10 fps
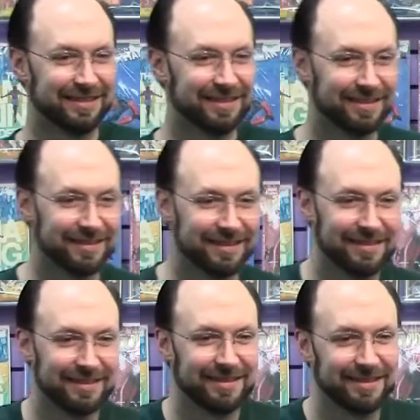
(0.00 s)

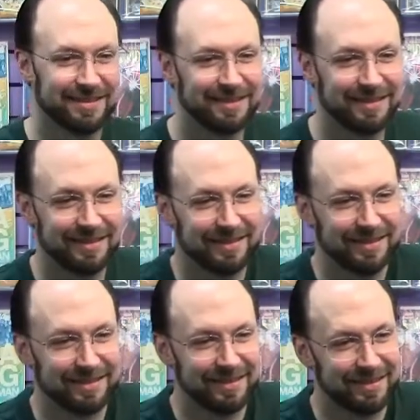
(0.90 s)

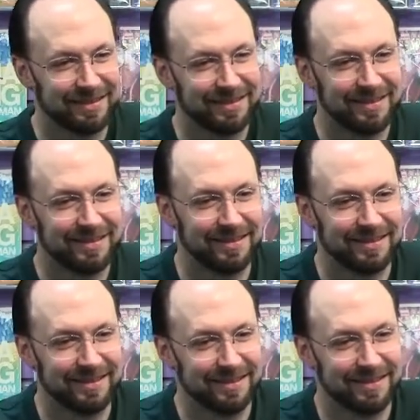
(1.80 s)

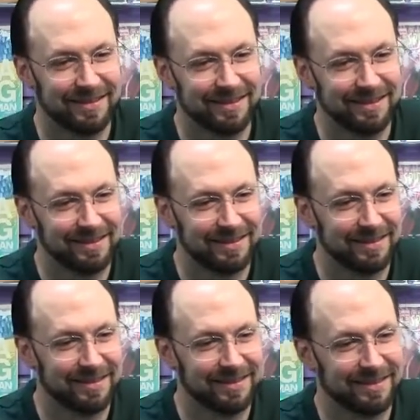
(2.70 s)

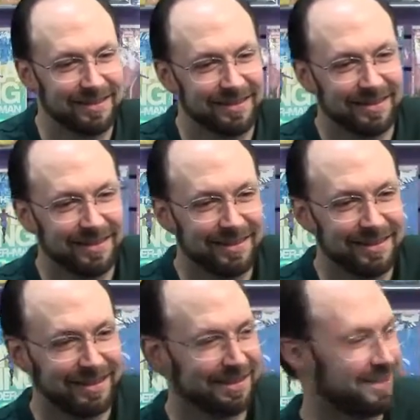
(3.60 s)

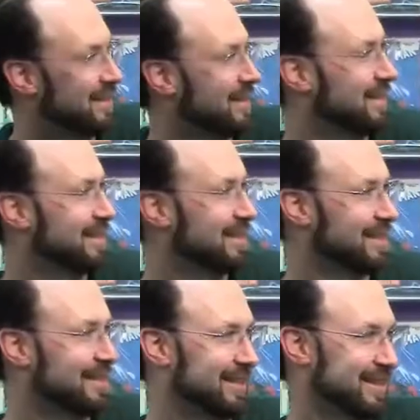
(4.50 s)

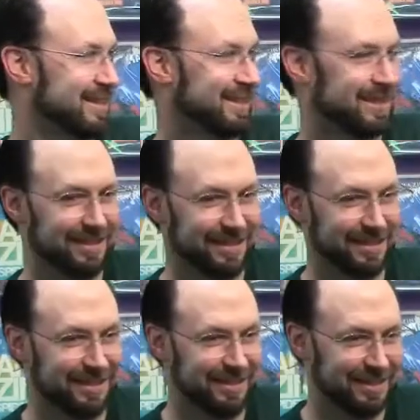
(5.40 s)

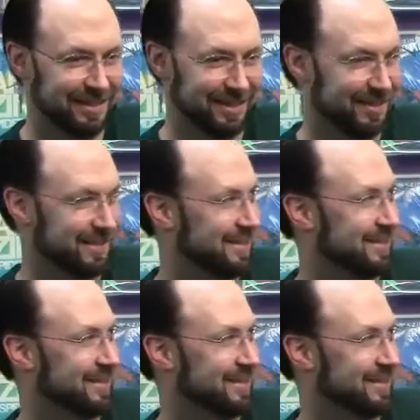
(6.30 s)
[no speech]